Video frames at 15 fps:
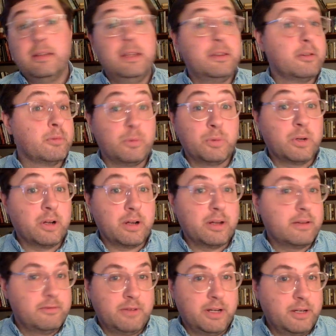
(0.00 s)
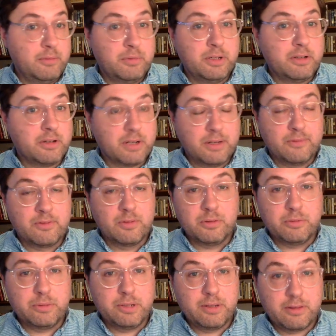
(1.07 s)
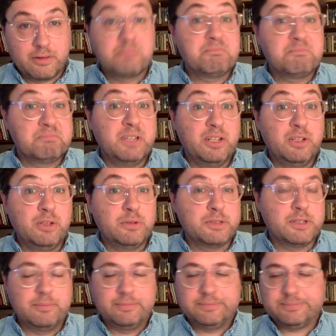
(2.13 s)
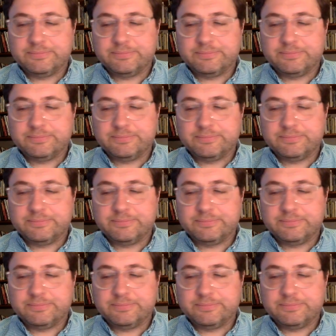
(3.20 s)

Either will work. Find one you're comfortable with and use it.